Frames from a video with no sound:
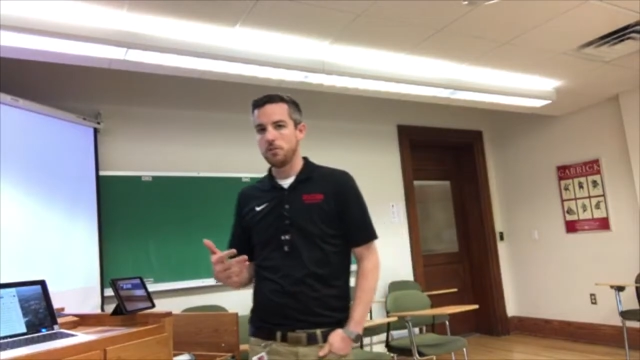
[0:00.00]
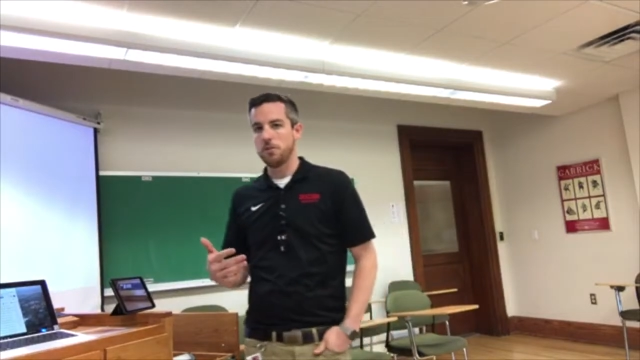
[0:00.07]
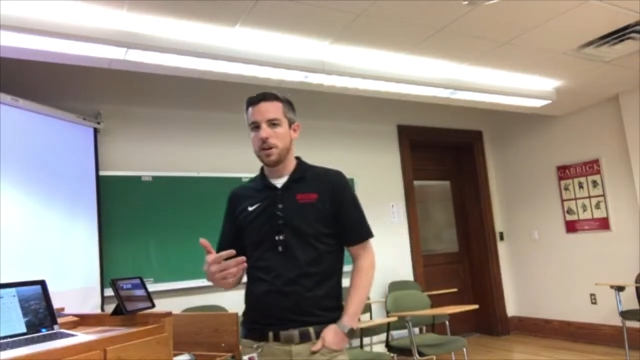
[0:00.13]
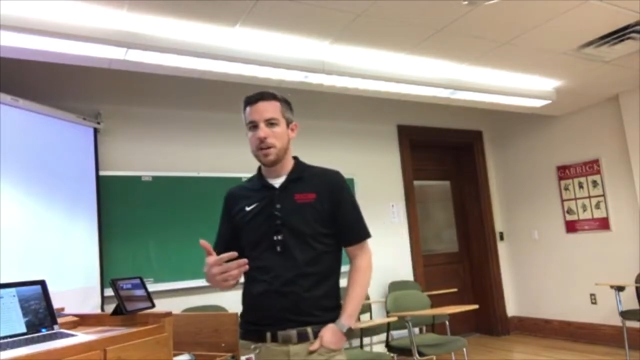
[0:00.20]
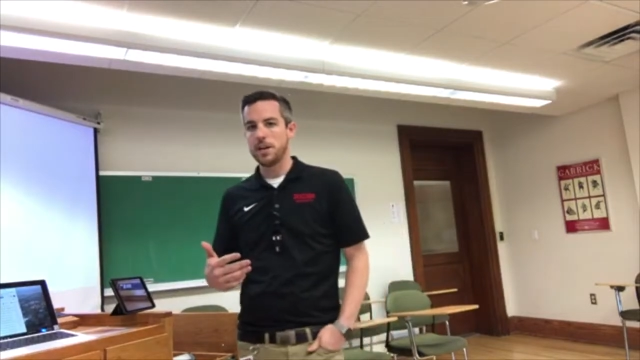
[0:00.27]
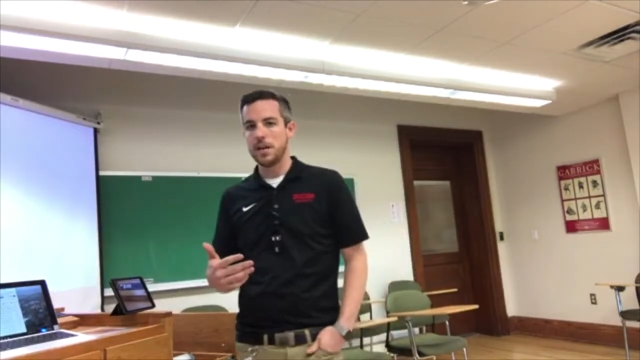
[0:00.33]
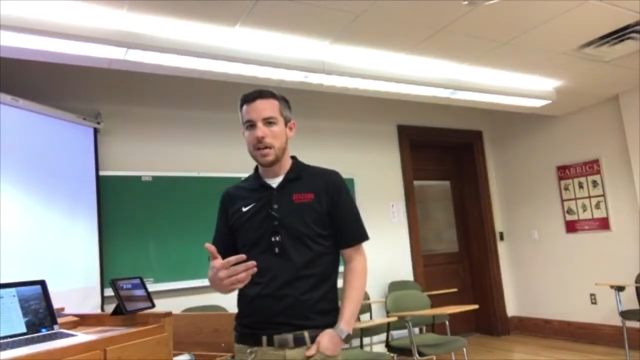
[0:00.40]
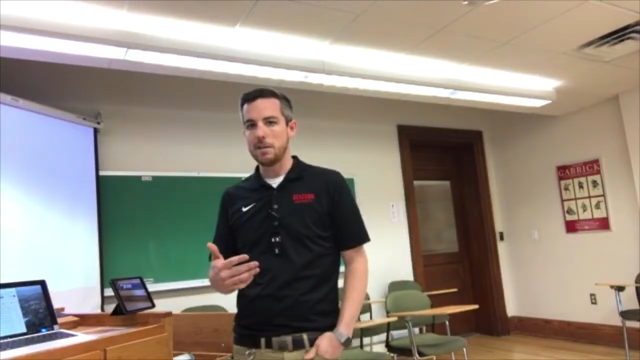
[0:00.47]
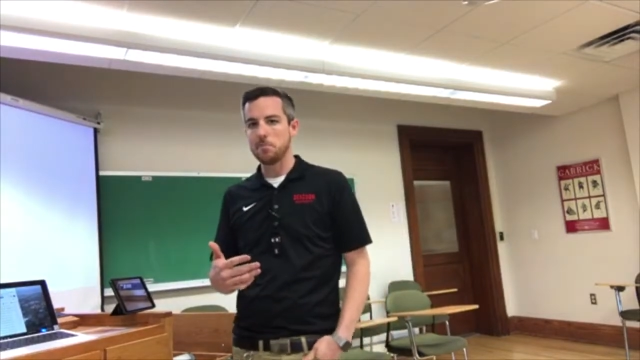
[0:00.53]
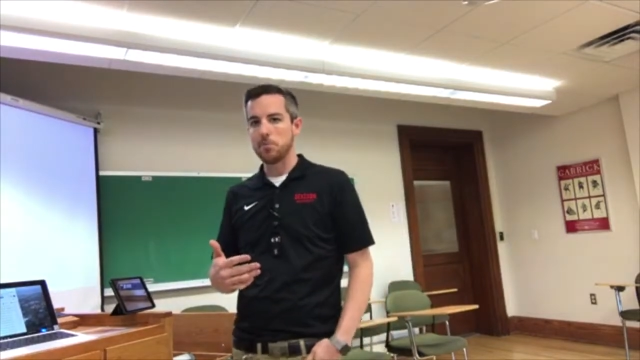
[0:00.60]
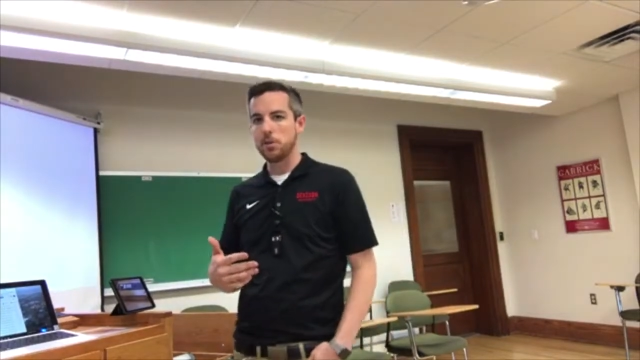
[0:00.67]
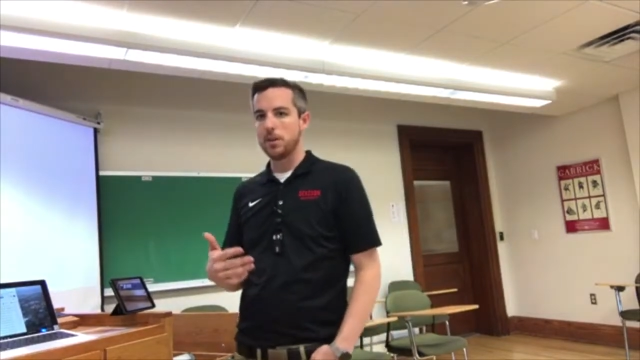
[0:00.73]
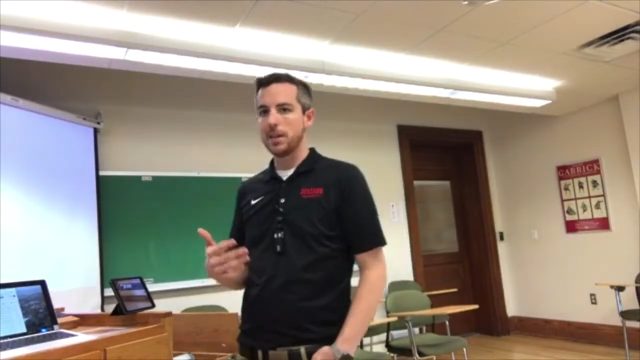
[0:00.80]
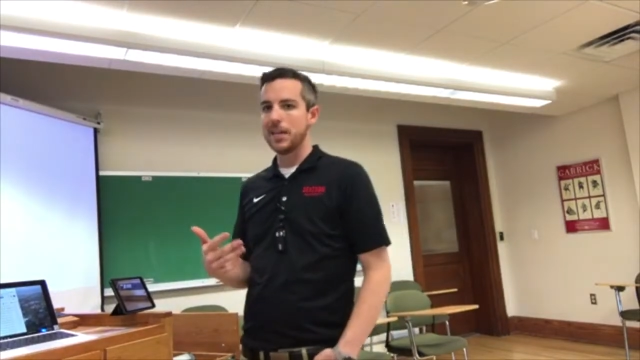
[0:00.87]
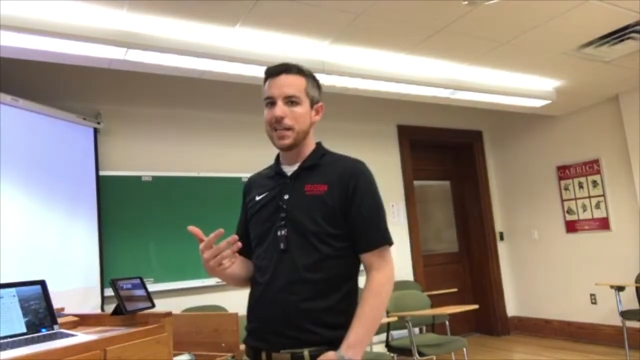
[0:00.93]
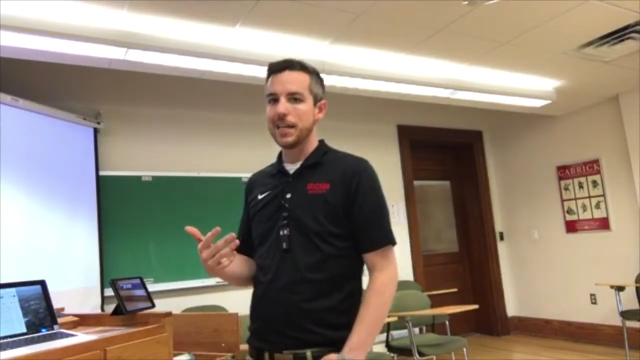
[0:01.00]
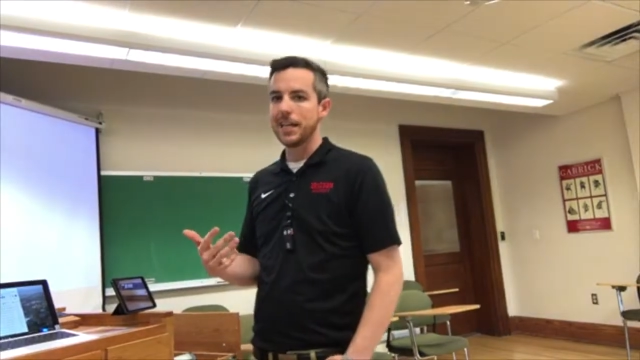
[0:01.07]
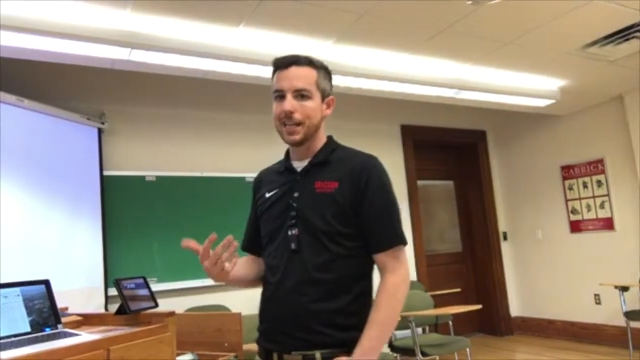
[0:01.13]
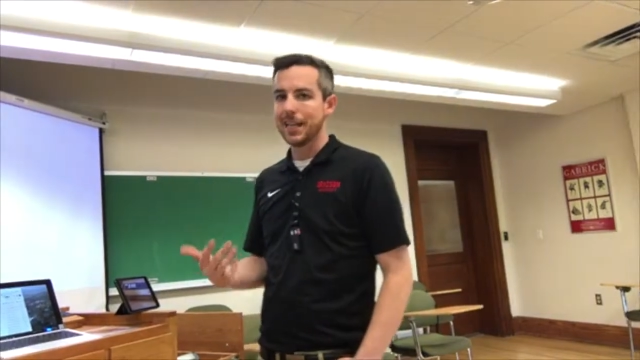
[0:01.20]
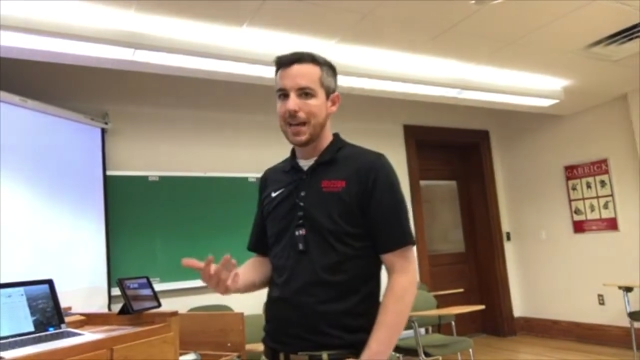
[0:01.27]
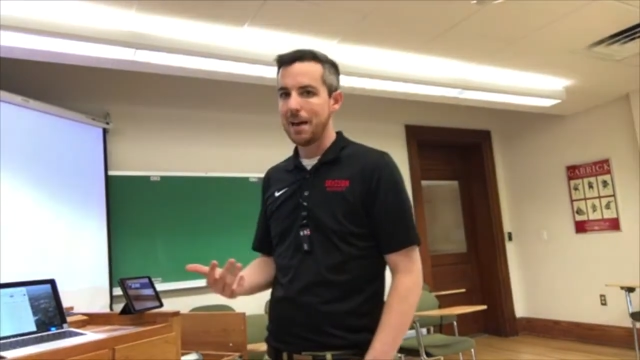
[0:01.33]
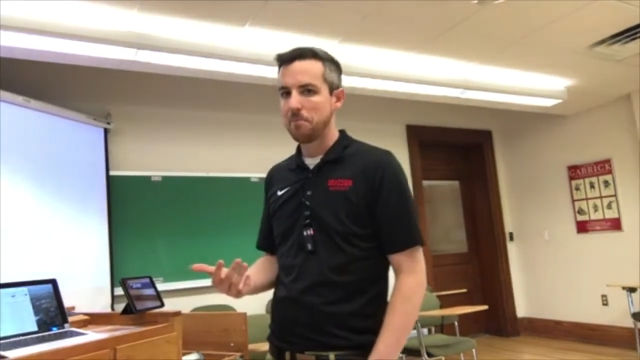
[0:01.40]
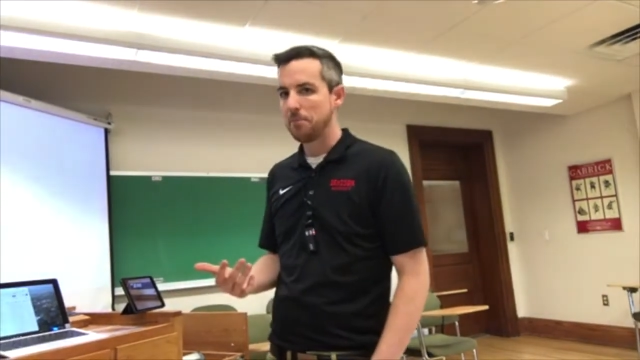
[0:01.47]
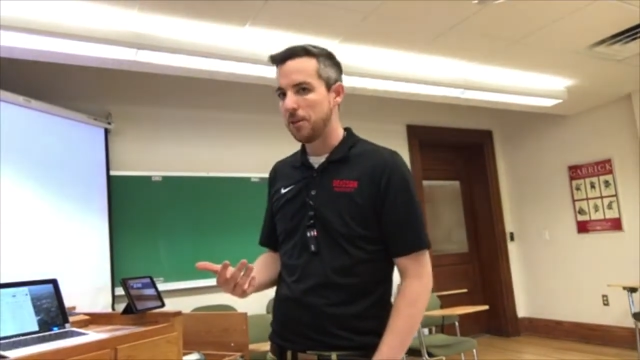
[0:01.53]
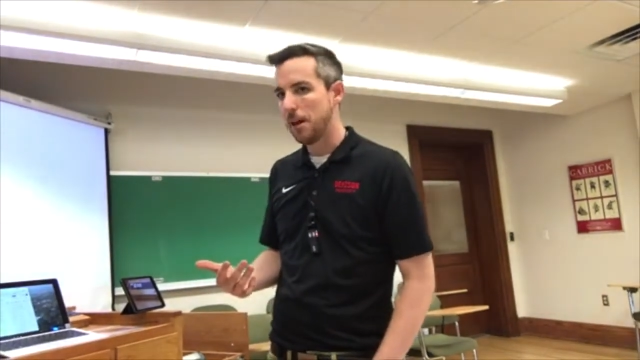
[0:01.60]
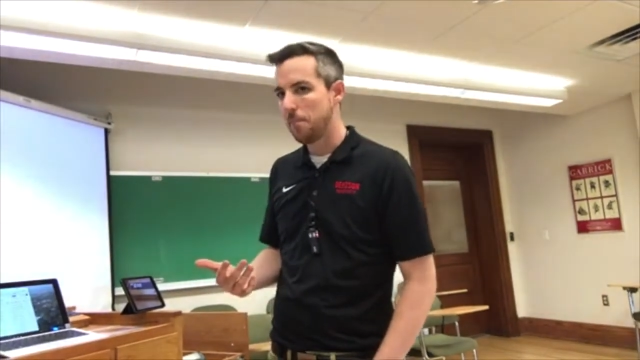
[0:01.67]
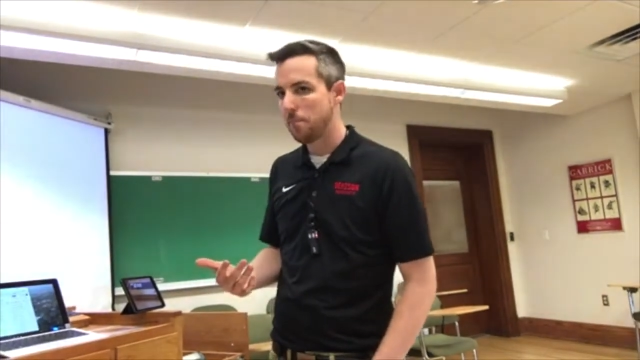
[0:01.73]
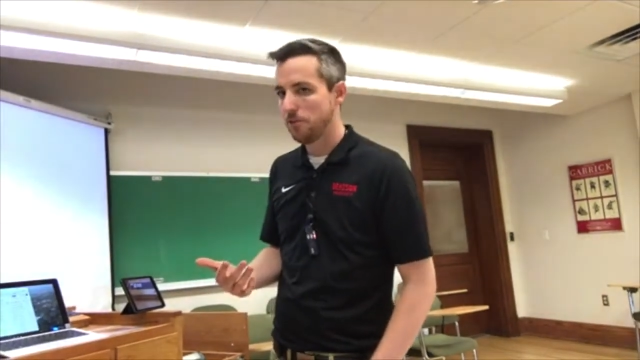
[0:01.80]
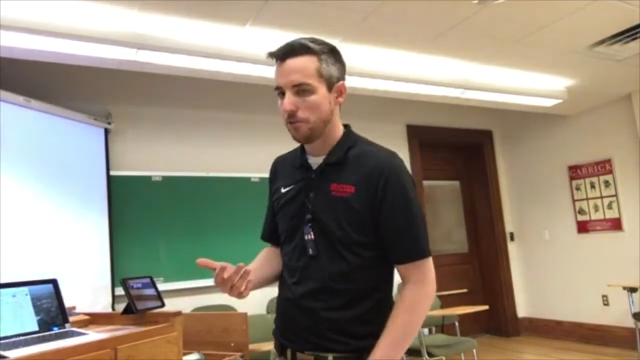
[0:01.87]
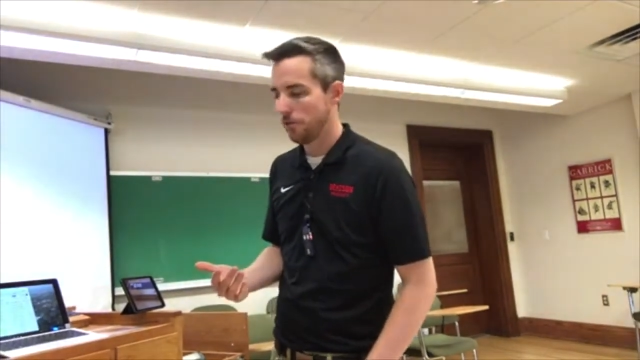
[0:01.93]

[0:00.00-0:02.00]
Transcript: go ahead and plug in a laptop